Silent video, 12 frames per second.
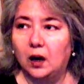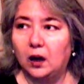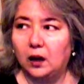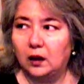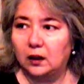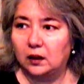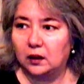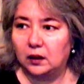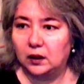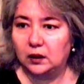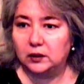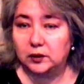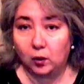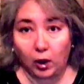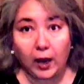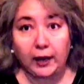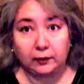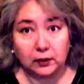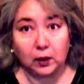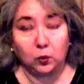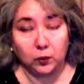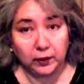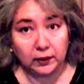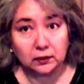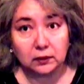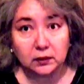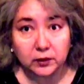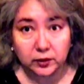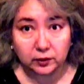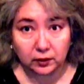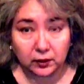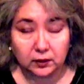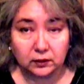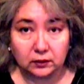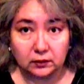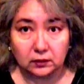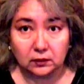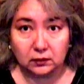So I went and